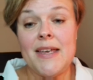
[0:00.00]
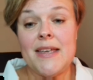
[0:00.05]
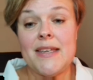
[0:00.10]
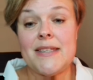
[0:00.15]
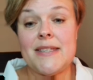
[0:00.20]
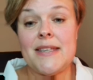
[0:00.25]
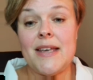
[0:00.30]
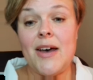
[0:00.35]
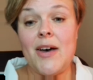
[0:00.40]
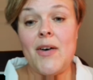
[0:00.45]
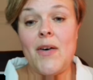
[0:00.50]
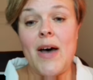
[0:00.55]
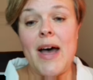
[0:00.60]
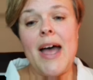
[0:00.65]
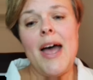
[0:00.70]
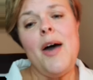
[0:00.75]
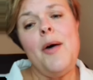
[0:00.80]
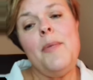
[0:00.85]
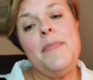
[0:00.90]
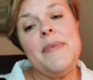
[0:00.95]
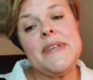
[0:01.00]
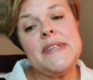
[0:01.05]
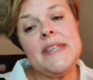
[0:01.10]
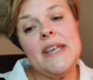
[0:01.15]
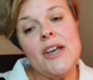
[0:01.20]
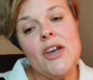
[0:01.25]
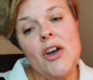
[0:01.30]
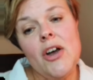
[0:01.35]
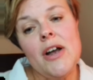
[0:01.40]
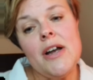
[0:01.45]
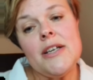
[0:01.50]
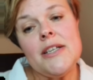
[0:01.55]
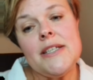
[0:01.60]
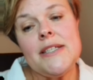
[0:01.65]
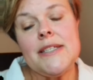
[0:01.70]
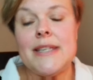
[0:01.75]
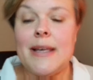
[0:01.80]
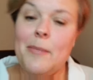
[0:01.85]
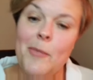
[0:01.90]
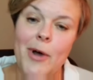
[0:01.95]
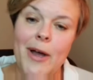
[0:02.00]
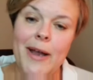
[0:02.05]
So I hope this I got encourages. My warning.